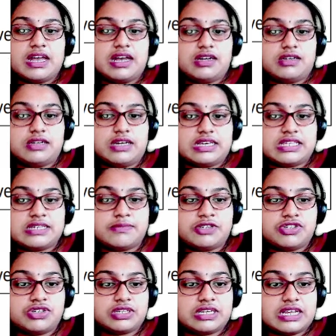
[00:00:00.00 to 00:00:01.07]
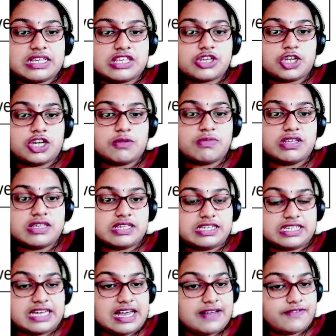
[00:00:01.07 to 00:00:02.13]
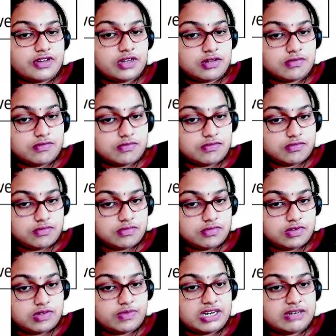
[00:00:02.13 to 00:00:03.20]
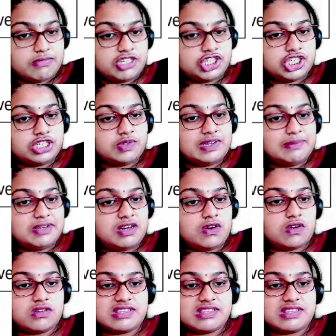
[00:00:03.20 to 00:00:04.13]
Asymmetric clustering means it have a one machine will be hot